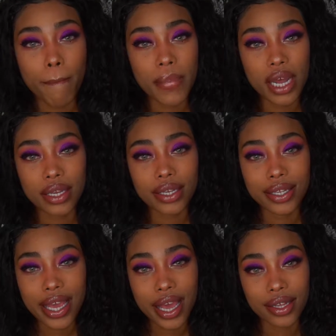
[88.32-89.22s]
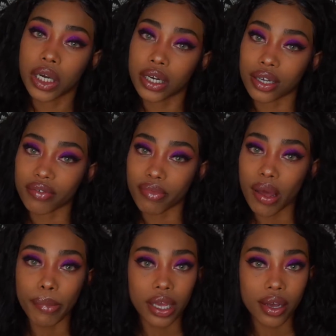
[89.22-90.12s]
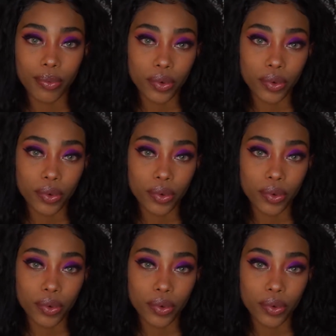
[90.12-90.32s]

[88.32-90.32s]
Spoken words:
But yeah, part of my makeup